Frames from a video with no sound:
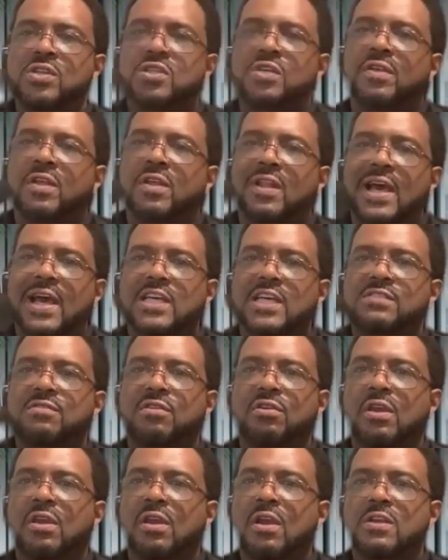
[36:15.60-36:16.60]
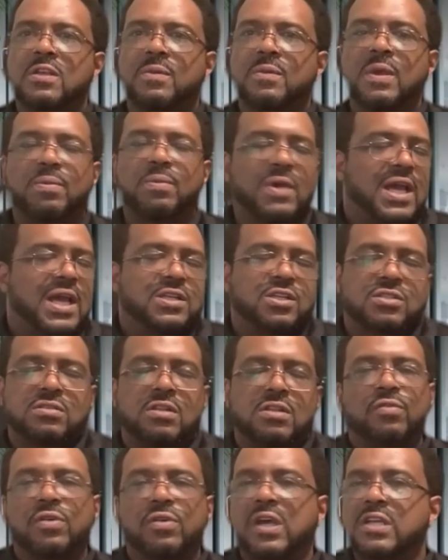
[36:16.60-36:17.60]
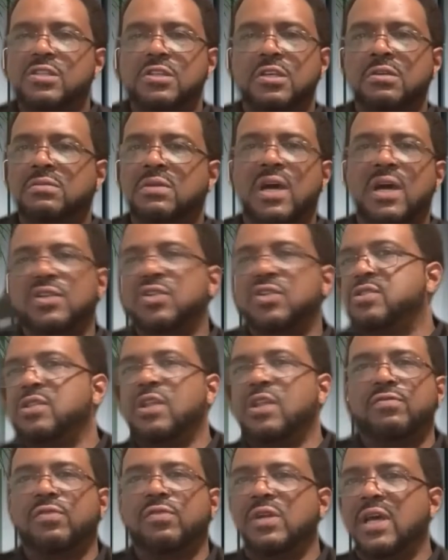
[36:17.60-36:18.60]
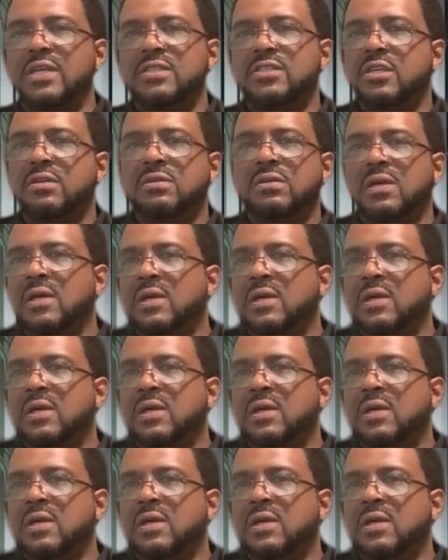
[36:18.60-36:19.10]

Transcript: over the last few years of people like, I just love what I do. I just love what I do.